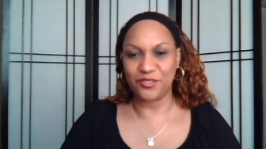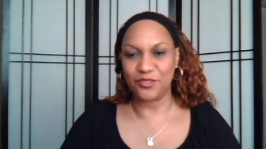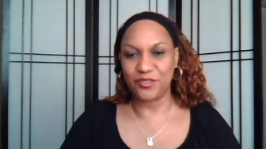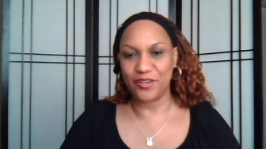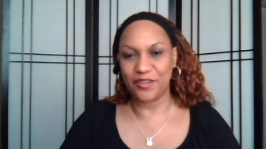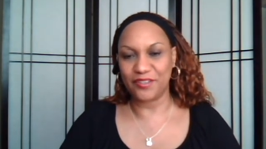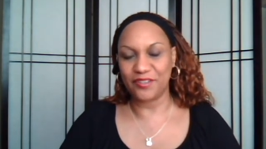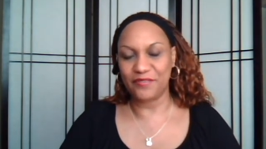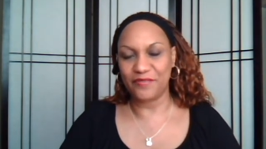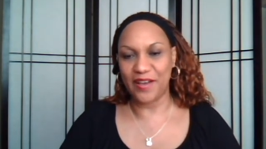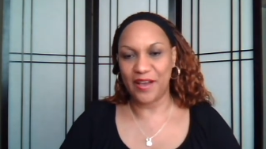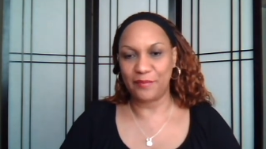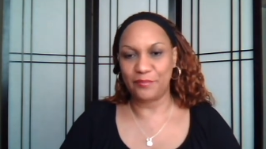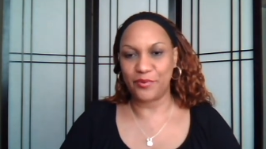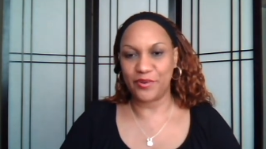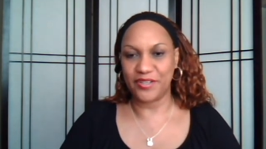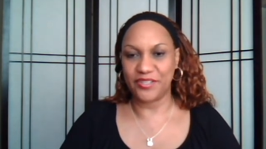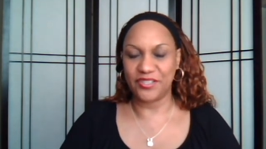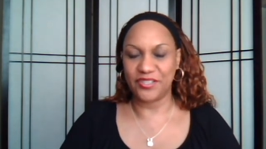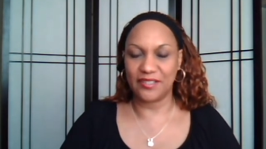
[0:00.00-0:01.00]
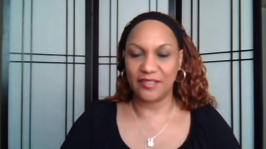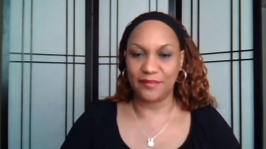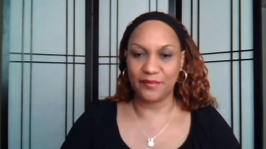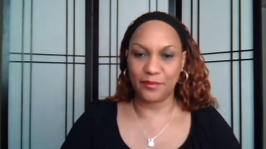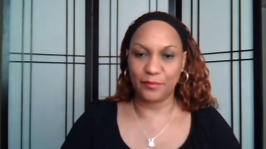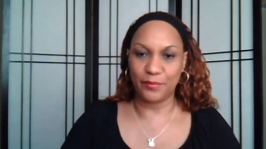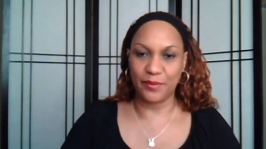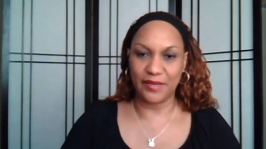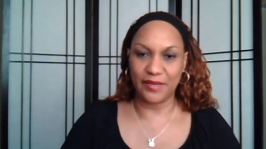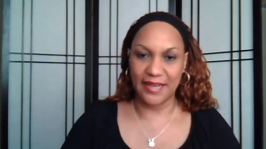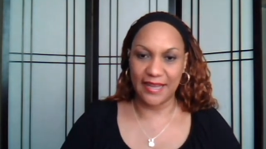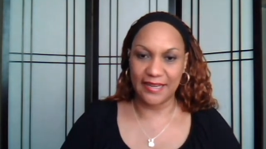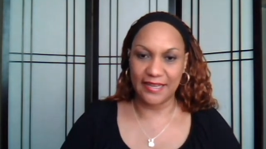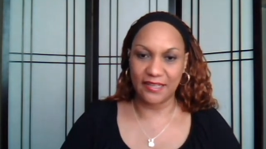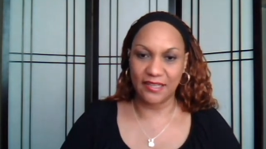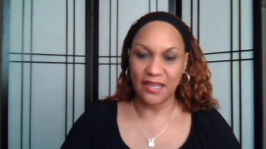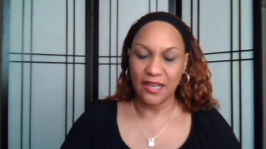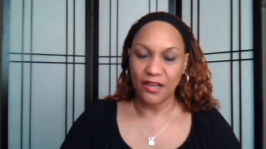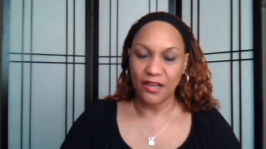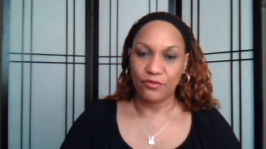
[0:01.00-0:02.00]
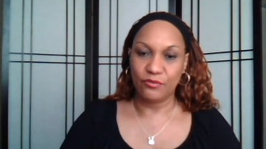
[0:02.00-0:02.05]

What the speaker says: you know, the vibration of the planet.